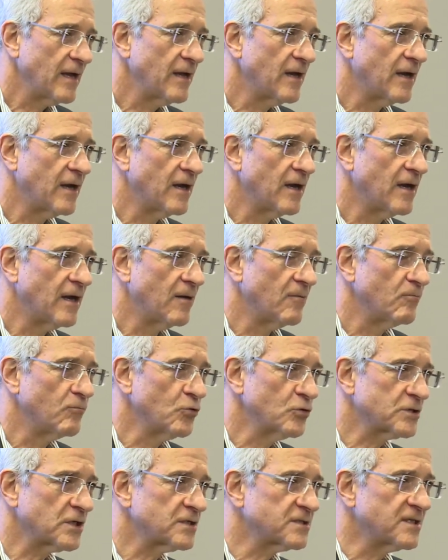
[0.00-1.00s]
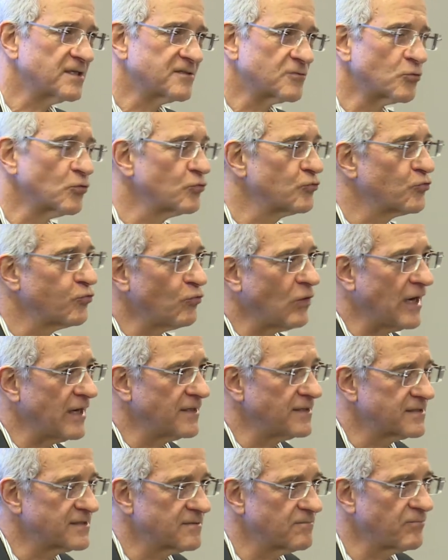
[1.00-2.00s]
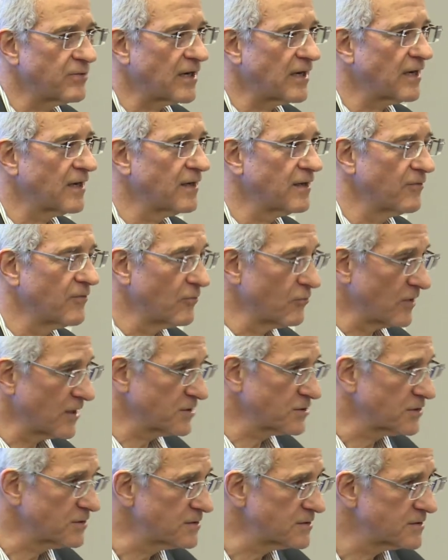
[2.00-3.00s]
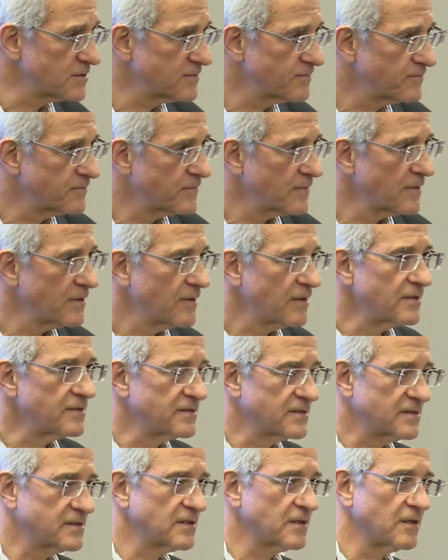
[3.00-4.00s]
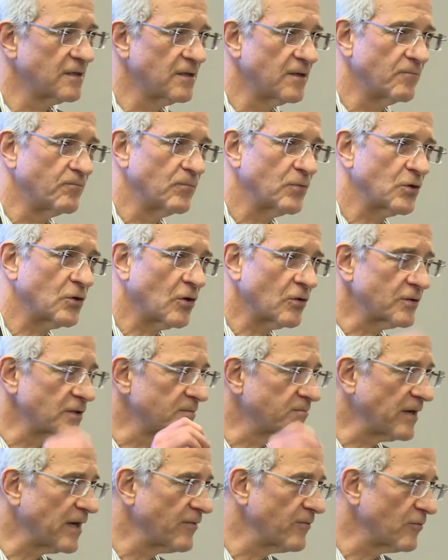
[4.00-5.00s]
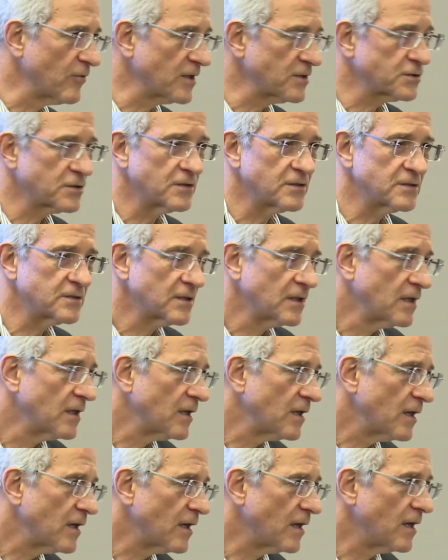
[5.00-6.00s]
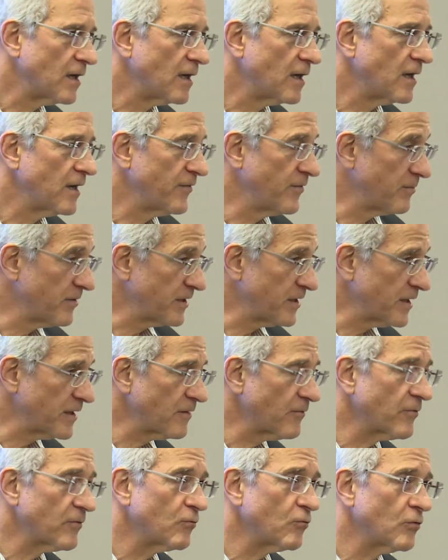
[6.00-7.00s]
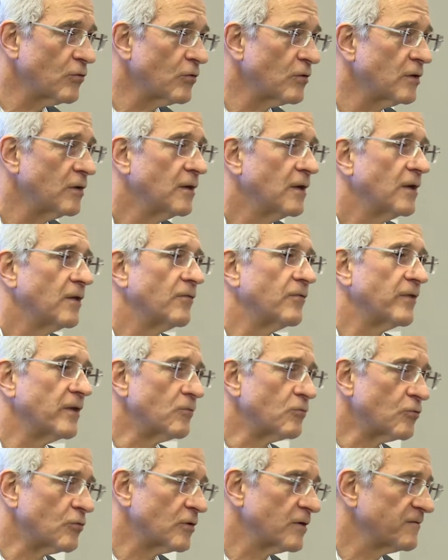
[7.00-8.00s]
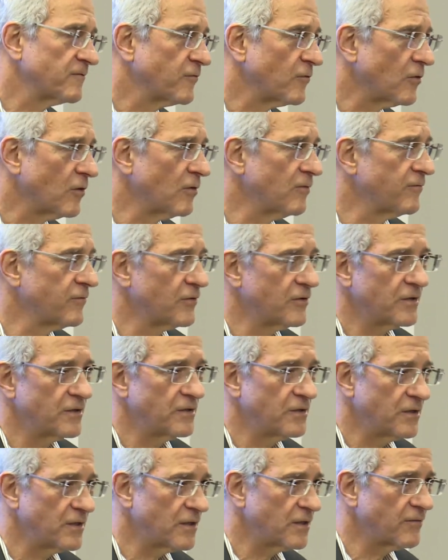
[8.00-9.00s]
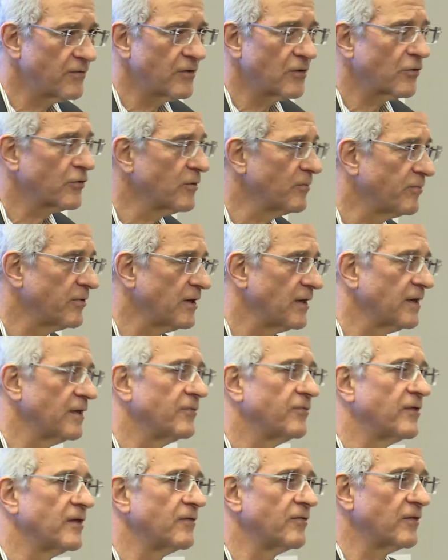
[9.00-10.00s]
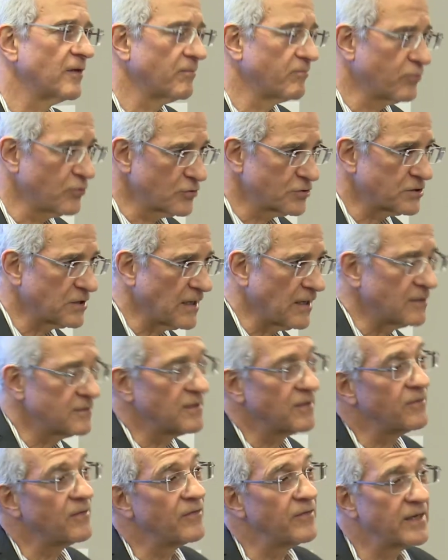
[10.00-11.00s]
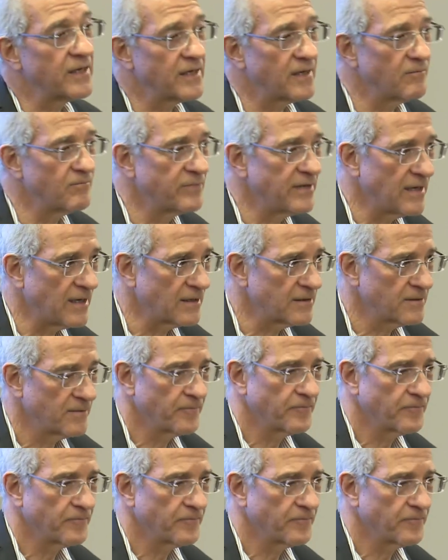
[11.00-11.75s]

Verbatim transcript: Uh, Buczacz is ruled twice by the Russians. It's uh, conquered by the Russians uh, at the beginning of the war. They rule it for over a year, they occupy it, then they're pushed out, and then they come back.